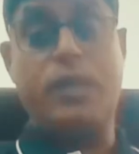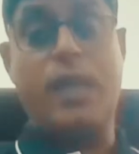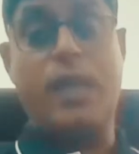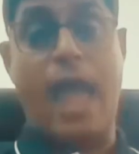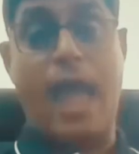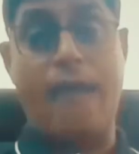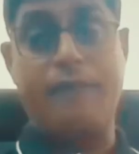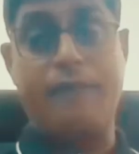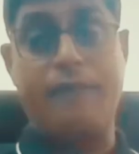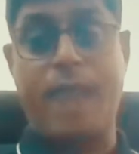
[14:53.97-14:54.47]
we
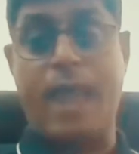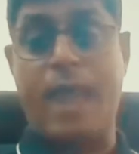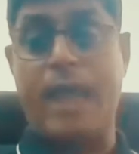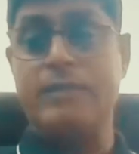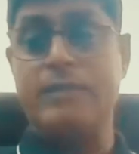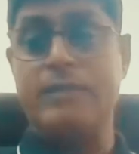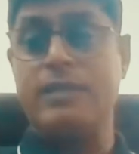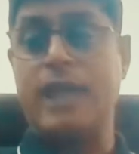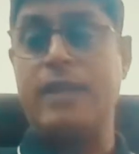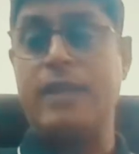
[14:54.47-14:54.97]
have
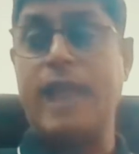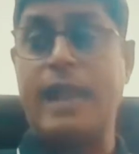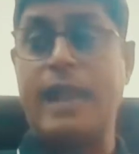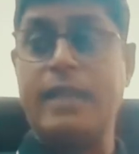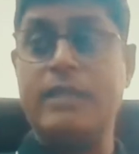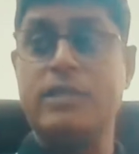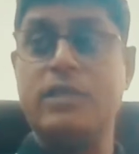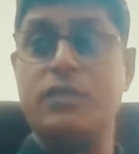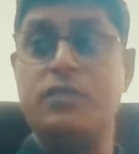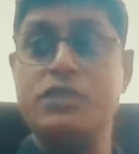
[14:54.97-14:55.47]
plans, and
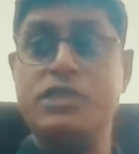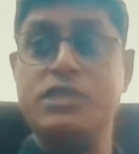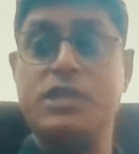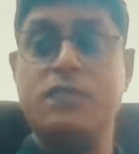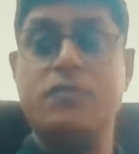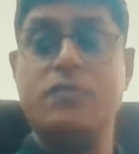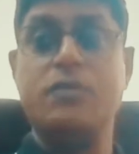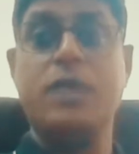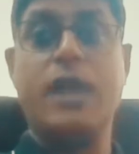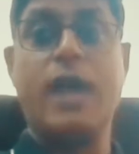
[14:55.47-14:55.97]
that is the
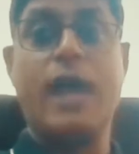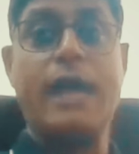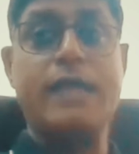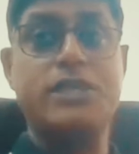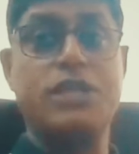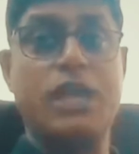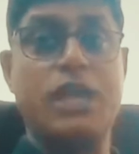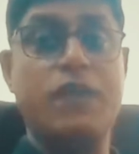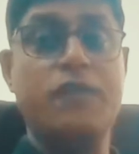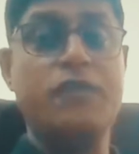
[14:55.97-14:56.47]
vision I
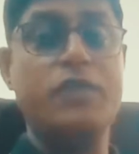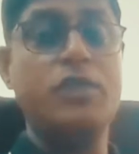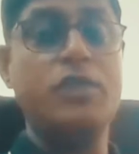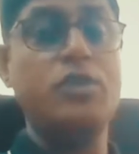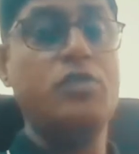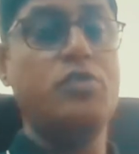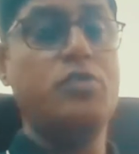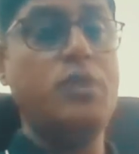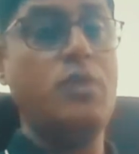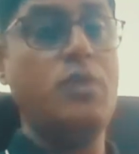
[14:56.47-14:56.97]
shared with
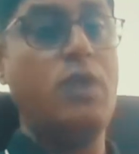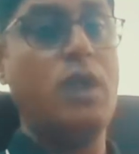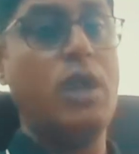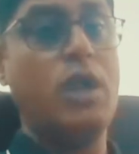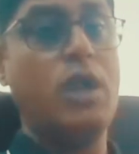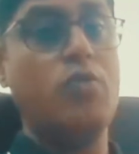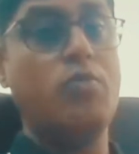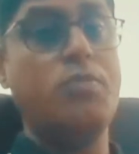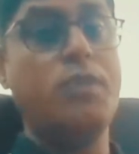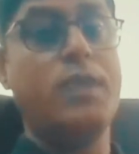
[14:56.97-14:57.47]
you. We
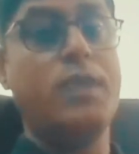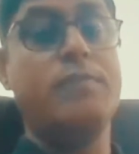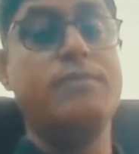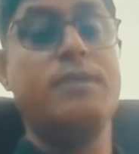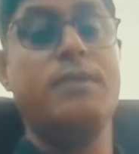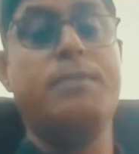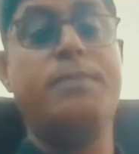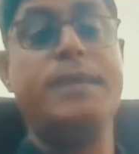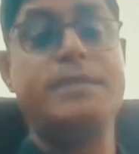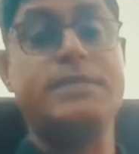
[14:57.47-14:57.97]
wanted to become
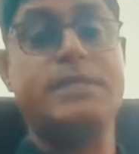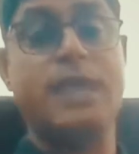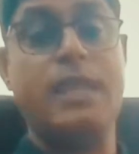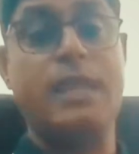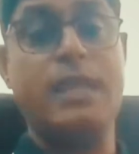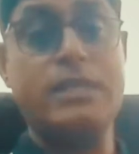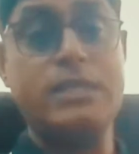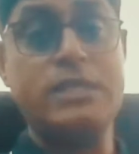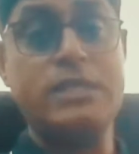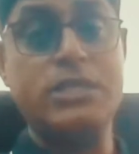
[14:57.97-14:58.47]
the best
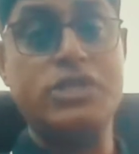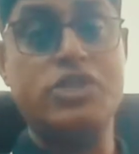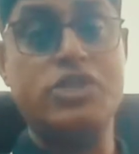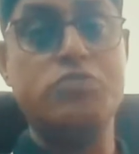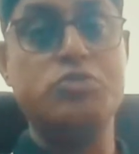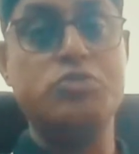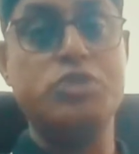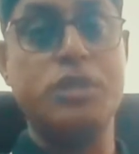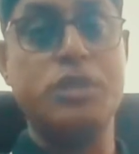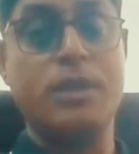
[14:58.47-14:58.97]
energy
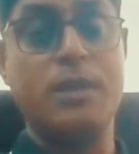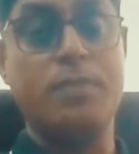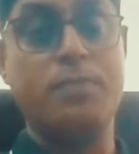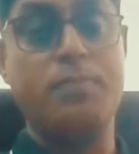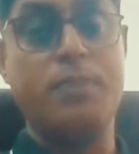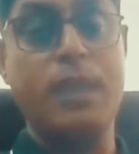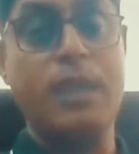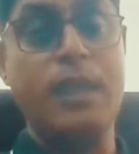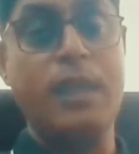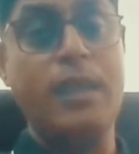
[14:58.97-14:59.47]
distribution
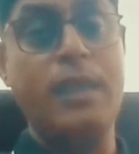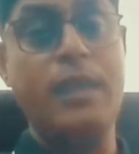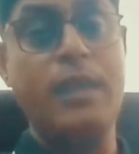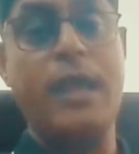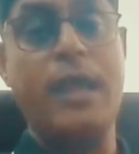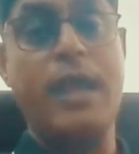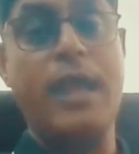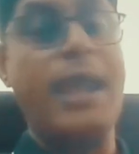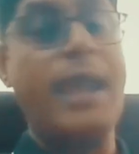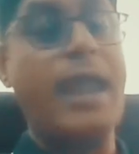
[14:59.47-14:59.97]
company,
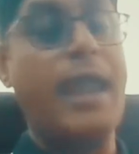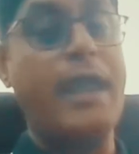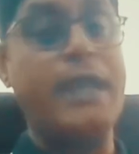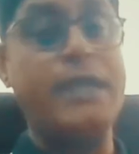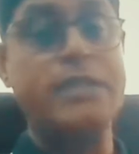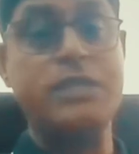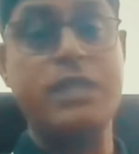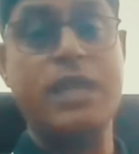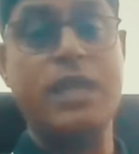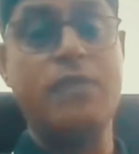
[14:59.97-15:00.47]
and
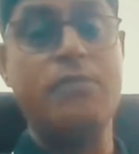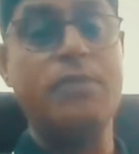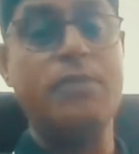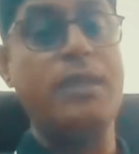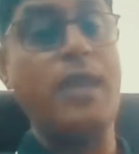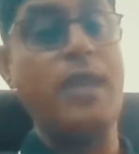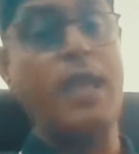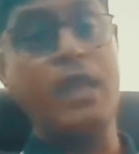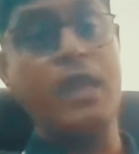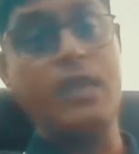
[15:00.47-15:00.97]
energy can be
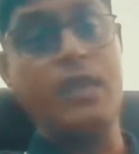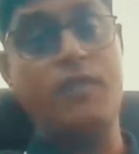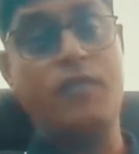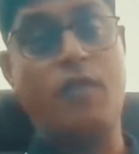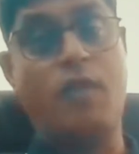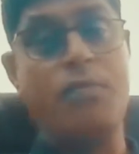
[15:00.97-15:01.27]
in any